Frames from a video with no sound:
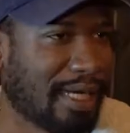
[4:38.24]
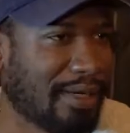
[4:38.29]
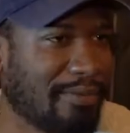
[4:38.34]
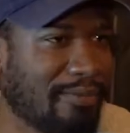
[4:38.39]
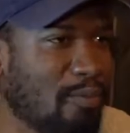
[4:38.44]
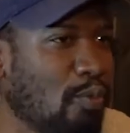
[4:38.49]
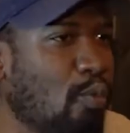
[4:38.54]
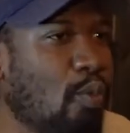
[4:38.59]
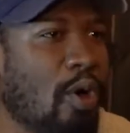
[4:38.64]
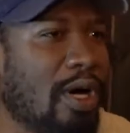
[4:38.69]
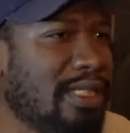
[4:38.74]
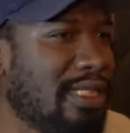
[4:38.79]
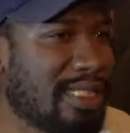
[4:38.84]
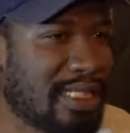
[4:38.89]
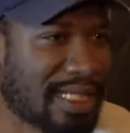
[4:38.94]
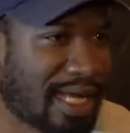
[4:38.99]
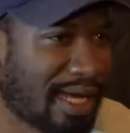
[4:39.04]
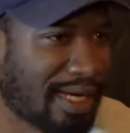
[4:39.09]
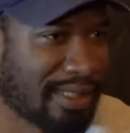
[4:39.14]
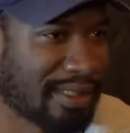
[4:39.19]
and
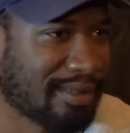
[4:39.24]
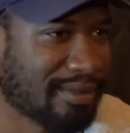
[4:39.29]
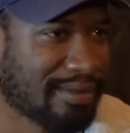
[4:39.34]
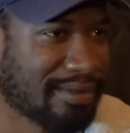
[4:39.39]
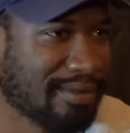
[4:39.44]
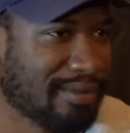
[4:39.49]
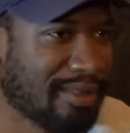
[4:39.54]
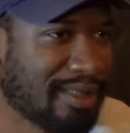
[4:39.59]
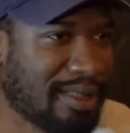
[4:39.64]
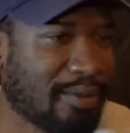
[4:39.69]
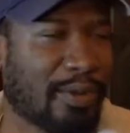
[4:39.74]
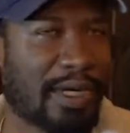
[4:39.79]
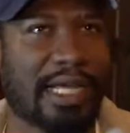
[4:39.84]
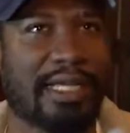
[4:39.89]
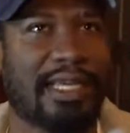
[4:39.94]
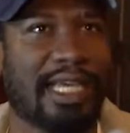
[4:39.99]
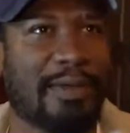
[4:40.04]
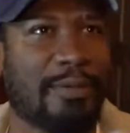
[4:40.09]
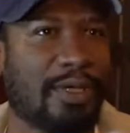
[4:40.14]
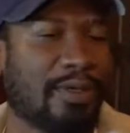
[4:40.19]
one-sided. When
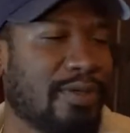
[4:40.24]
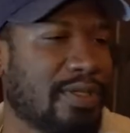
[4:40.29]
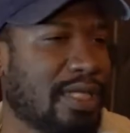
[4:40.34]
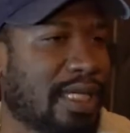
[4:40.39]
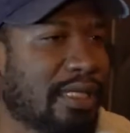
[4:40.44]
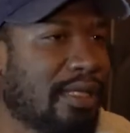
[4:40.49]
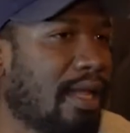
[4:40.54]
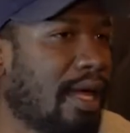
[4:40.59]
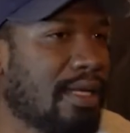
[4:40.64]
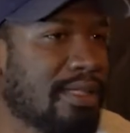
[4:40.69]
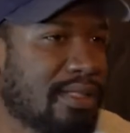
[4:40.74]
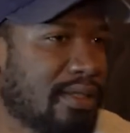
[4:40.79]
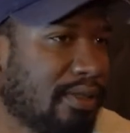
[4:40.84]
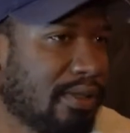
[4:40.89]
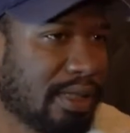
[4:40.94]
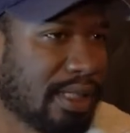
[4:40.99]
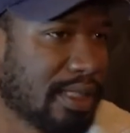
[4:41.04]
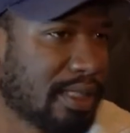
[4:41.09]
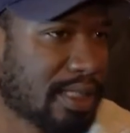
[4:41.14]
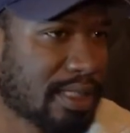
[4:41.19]
I came here, it was like Las
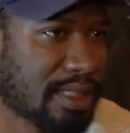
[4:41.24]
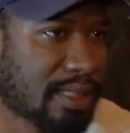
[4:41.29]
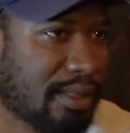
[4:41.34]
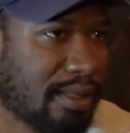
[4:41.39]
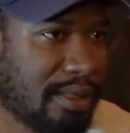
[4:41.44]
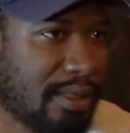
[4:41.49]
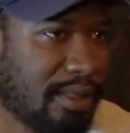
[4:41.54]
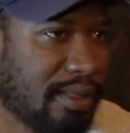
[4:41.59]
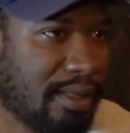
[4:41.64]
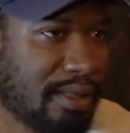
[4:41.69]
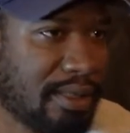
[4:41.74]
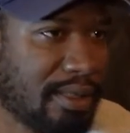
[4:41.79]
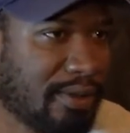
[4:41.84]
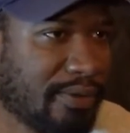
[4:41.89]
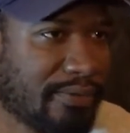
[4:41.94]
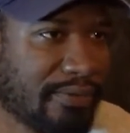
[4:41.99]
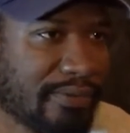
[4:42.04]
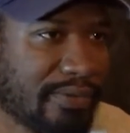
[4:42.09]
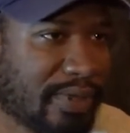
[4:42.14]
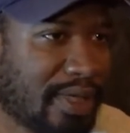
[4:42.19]
Olas,
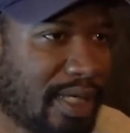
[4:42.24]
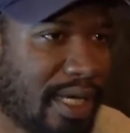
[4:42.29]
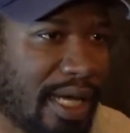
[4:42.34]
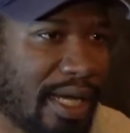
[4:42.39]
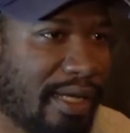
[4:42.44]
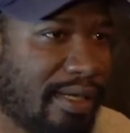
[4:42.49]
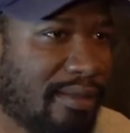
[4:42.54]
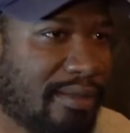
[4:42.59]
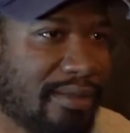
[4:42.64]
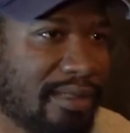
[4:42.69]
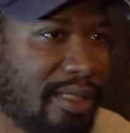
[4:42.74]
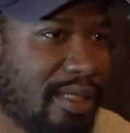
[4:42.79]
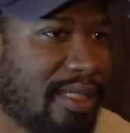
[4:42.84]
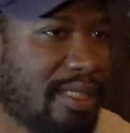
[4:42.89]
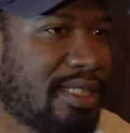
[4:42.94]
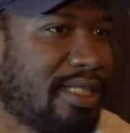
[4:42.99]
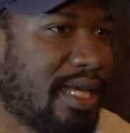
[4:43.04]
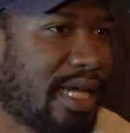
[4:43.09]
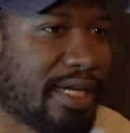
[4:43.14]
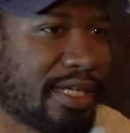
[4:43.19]
right, and
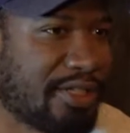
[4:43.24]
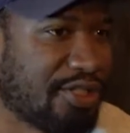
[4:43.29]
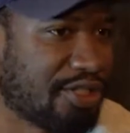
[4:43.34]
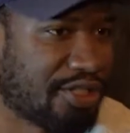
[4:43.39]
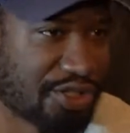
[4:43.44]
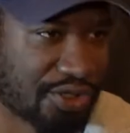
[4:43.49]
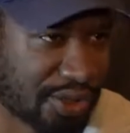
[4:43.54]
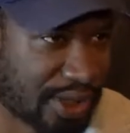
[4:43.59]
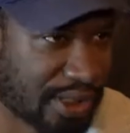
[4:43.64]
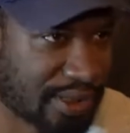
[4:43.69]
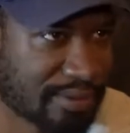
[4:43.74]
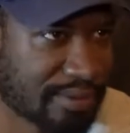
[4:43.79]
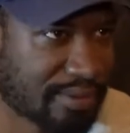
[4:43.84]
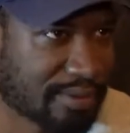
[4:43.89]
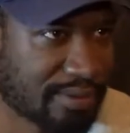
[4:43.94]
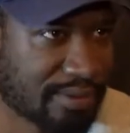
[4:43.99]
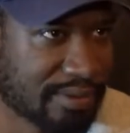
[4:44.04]
Second Street,